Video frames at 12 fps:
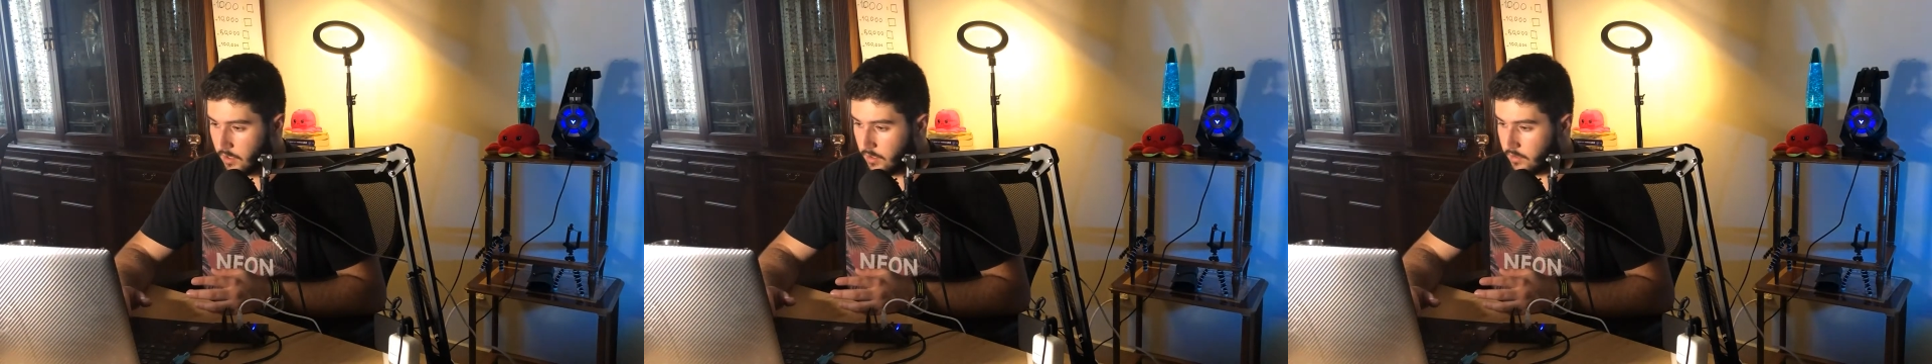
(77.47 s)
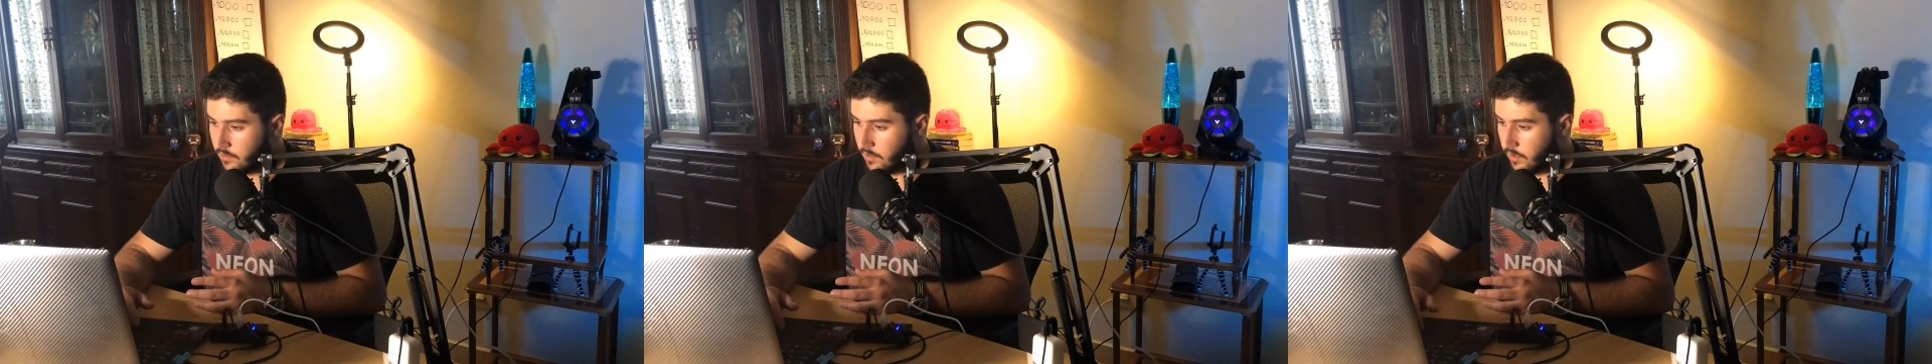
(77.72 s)

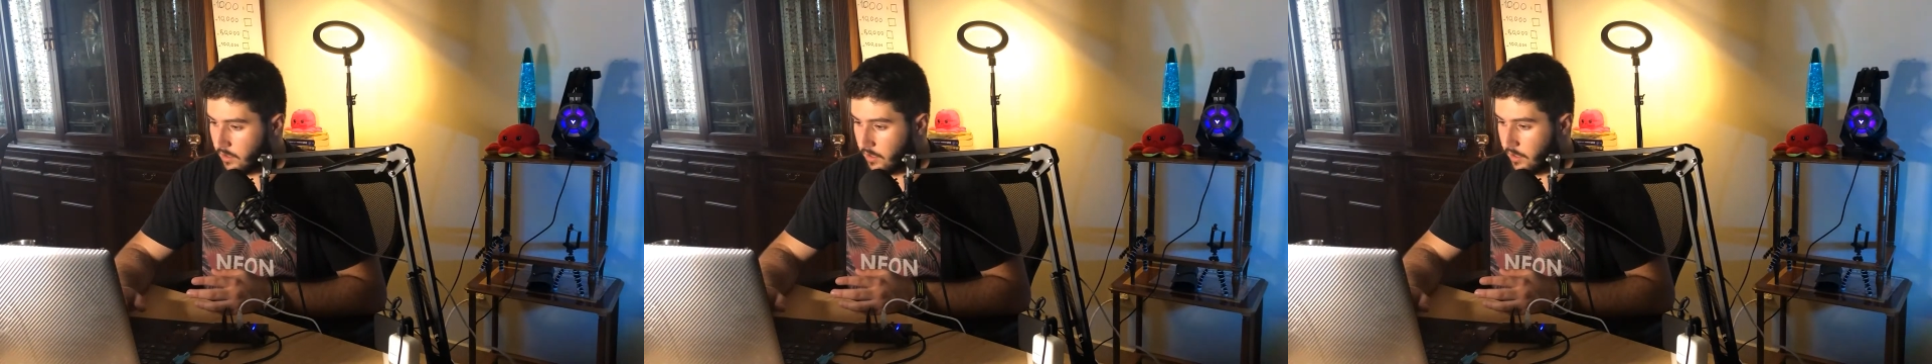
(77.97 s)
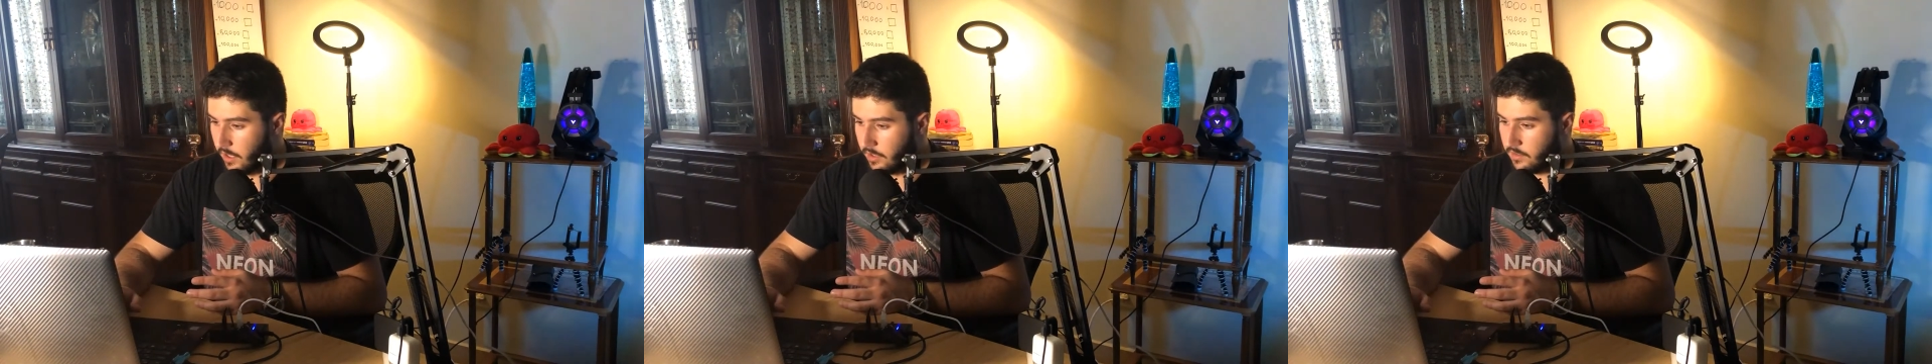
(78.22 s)
Then I
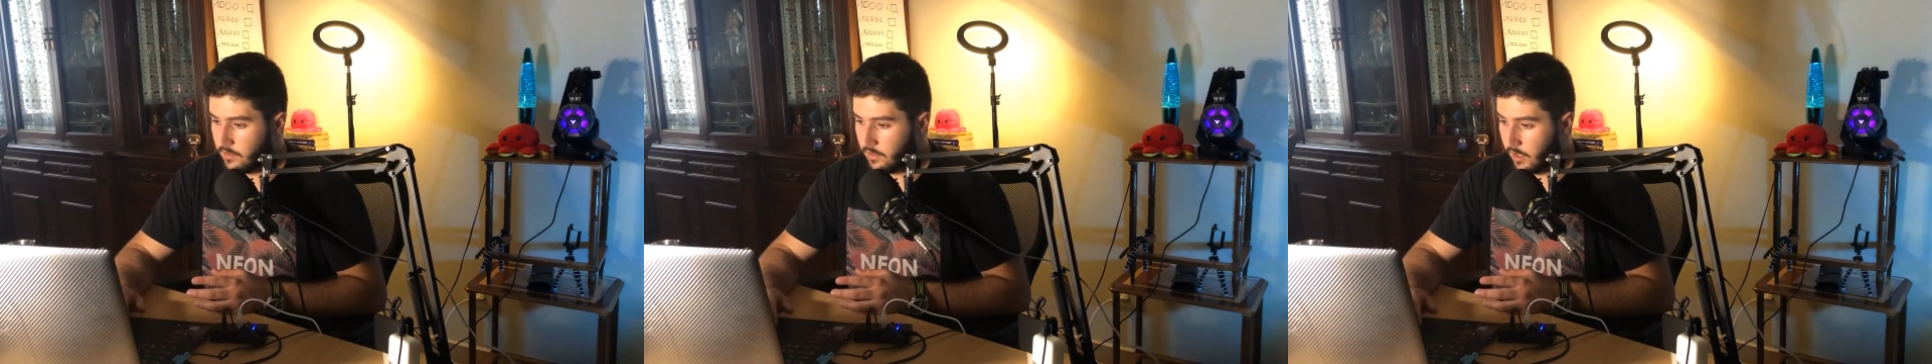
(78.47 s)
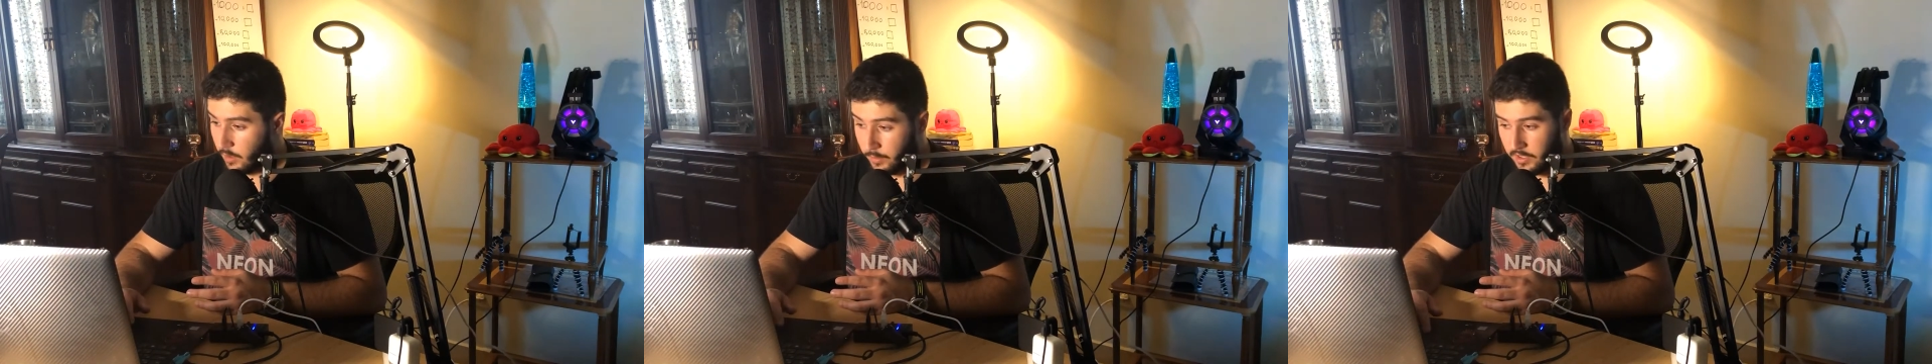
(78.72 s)
had
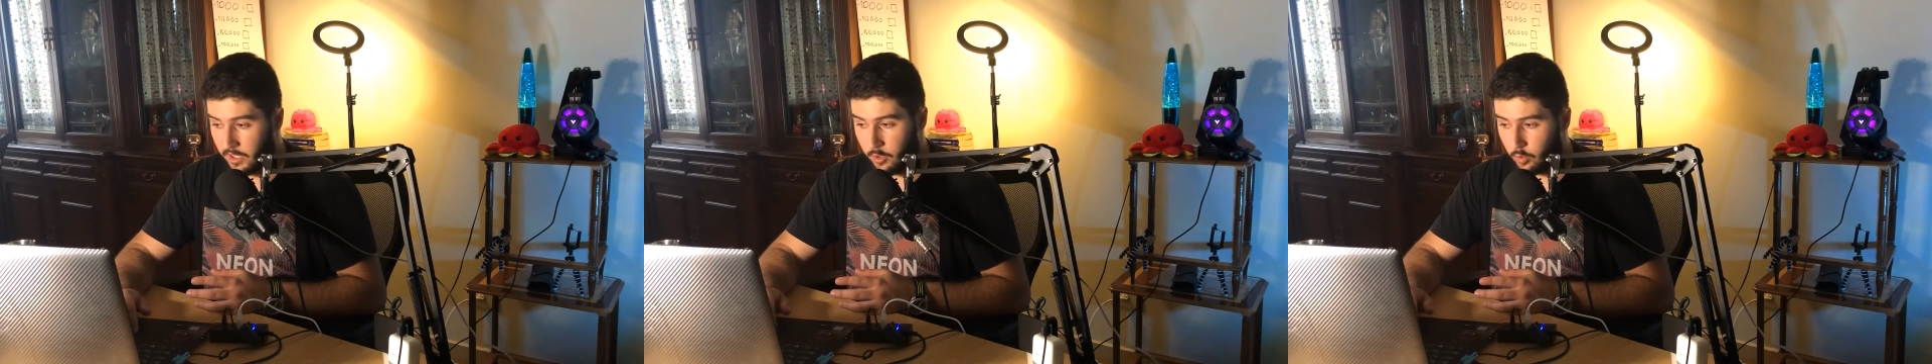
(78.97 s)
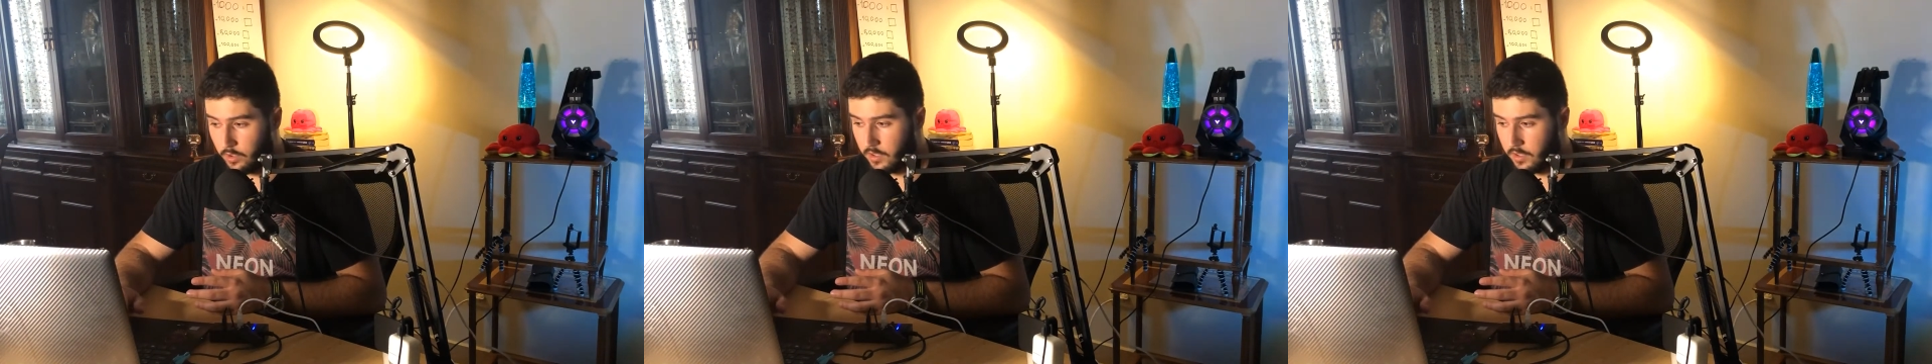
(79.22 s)
Amer Nahouli.